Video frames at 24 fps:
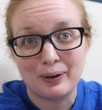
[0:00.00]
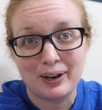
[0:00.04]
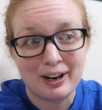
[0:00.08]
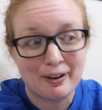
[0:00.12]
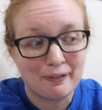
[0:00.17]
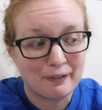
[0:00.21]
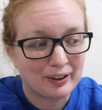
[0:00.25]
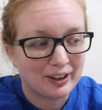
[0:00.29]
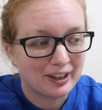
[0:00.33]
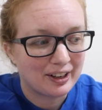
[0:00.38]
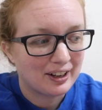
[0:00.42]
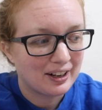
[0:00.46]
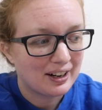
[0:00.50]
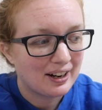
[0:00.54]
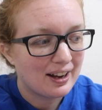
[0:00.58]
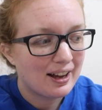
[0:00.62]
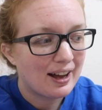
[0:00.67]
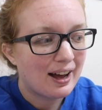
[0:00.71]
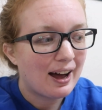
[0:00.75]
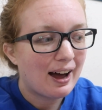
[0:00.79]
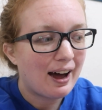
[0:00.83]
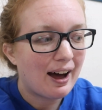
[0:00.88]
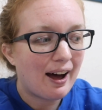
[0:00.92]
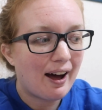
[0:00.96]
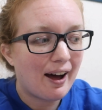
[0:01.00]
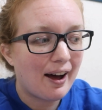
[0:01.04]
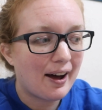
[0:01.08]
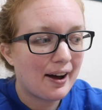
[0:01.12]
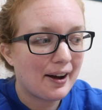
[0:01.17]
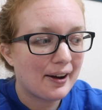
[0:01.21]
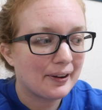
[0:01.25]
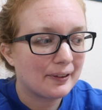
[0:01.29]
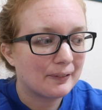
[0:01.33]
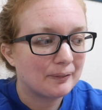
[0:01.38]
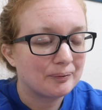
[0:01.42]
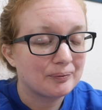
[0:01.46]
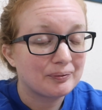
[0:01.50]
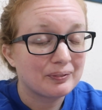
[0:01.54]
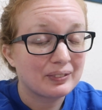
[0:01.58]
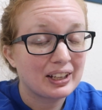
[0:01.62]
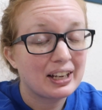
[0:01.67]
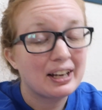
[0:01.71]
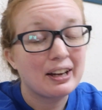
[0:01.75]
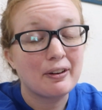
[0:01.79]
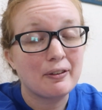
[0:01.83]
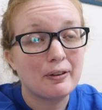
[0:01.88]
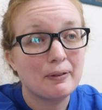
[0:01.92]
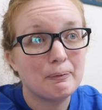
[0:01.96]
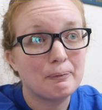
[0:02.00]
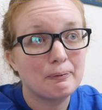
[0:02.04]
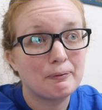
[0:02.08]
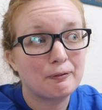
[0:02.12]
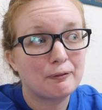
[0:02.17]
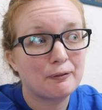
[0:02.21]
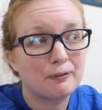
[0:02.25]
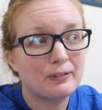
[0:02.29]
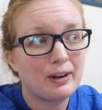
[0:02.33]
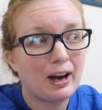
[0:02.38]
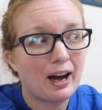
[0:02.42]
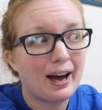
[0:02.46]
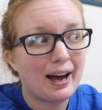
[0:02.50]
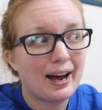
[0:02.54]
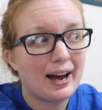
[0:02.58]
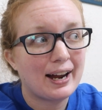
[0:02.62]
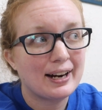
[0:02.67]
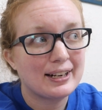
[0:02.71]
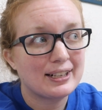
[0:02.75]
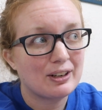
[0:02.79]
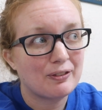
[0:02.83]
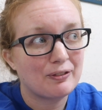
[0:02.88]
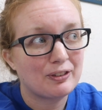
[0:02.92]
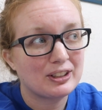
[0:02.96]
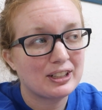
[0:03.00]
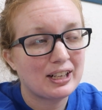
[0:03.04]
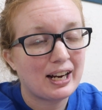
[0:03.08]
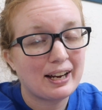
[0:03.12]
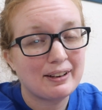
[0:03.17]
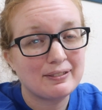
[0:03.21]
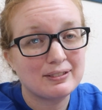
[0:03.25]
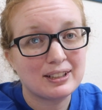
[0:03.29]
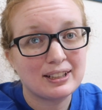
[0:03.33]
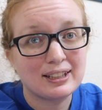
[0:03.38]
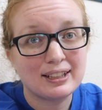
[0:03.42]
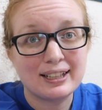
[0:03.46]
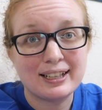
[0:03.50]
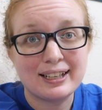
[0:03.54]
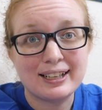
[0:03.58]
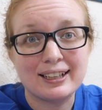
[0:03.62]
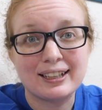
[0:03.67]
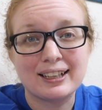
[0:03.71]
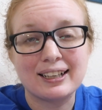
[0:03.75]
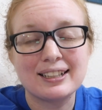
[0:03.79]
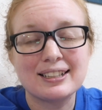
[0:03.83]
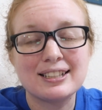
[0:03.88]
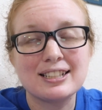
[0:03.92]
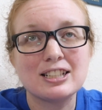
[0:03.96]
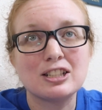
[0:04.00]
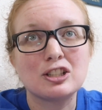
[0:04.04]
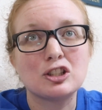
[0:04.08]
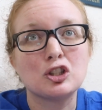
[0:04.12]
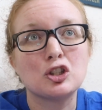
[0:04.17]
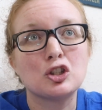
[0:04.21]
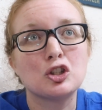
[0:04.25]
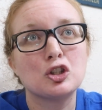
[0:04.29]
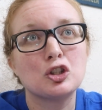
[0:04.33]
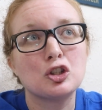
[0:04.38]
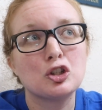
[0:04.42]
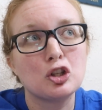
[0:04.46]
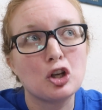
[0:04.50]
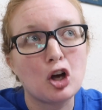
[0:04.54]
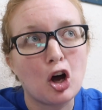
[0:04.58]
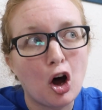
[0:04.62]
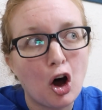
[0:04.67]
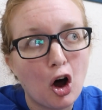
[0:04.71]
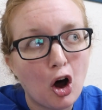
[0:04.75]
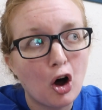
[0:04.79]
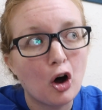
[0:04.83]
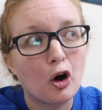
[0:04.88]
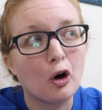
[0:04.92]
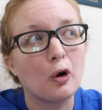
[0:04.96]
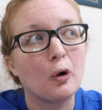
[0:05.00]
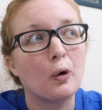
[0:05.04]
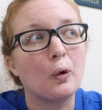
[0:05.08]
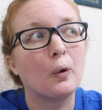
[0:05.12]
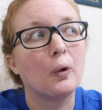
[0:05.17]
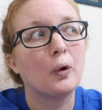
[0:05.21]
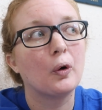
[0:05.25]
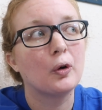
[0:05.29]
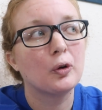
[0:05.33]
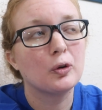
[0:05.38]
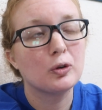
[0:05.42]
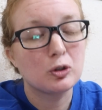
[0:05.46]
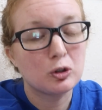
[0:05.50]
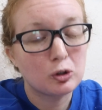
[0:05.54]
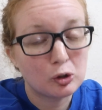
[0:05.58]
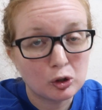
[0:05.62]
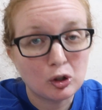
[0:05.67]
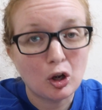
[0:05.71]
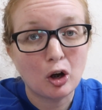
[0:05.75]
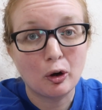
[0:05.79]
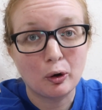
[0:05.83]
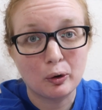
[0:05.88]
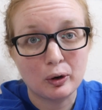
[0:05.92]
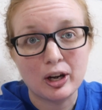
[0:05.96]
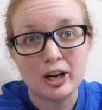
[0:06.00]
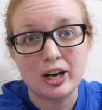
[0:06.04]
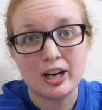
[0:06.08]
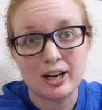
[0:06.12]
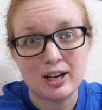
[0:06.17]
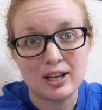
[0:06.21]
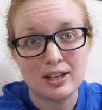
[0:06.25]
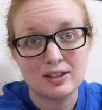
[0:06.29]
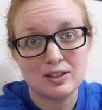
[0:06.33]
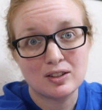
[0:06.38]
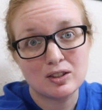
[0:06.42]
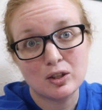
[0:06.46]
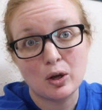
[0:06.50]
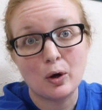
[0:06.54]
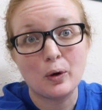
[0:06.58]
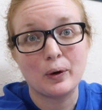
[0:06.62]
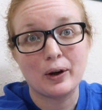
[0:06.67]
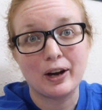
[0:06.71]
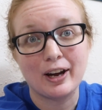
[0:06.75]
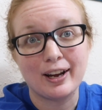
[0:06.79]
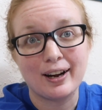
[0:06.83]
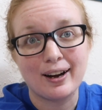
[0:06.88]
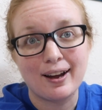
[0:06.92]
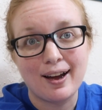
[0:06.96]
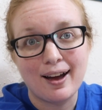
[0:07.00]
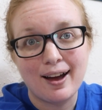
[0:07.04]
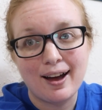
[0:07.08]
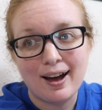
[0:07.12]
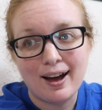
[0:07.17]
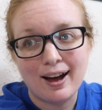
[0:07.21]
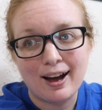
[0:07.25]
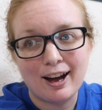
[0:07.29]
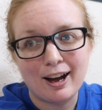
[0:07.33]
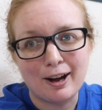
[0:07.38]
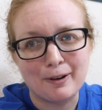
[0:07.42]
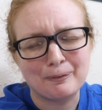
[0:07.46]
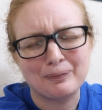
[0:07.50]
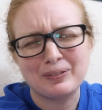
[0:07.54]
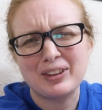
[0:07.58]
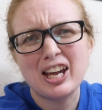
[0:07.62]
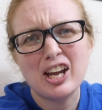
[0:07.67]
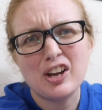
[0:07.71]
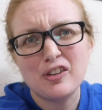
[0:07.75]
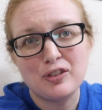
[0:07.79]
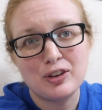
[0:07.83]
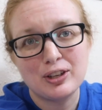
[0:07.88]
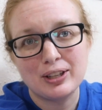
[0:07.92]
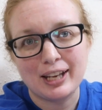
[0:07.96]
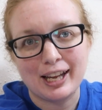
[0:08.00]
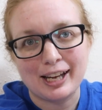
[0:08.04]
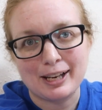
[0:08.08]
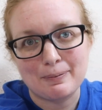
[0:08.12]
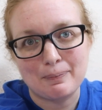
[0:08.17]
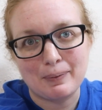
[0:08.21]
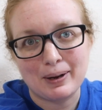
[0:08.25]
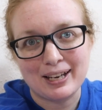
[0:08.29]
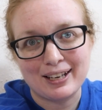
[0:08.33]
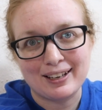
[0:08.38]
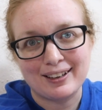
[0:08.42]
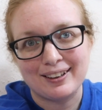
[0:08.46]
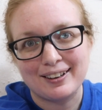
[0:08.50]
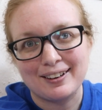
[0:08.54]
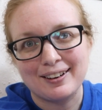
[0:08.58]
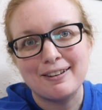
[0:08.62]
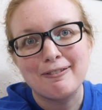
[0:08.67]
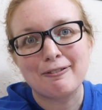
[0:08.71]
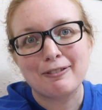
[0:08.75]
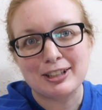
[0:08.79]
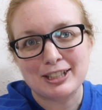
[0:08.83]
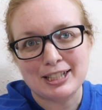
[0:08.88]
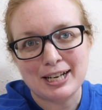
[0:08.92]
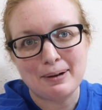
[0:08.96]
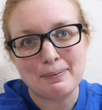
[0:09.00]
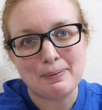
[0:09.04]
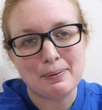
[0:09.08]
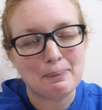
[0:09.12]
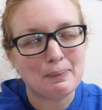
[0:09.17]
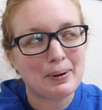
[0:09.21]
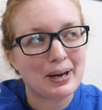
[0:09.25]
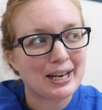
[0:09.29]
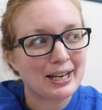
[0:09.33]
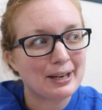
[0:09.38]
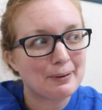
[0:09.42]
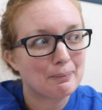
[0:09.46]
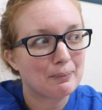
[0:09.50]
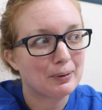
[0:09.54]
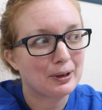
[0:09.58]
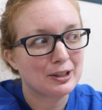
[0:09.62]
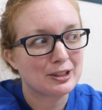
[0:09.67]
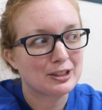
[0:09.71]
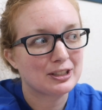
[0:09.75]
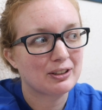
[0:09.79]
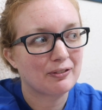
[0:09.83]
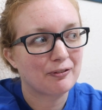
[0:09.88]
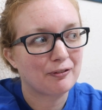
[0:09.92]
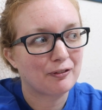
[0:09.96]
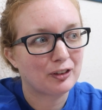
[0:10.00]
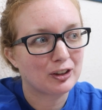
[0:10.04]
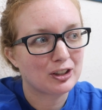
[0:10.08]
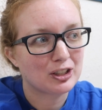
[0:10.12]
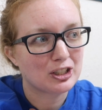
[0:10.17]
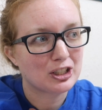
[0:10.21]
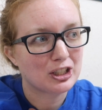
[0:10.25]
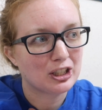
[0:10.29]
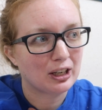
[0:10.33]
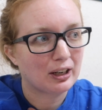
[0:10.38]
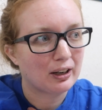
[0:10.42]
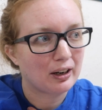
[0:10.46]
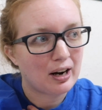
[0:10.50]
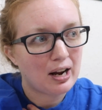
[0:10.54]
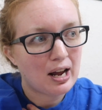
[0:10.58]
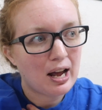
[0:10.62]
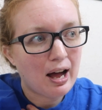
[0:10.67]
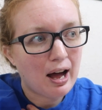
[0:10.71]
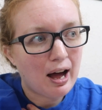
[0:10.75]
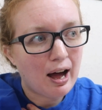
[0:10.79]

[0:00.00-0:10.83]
whatever, at different times of the year, because it's so good, so good. If you like bacon, which I'm a bacon person for sure.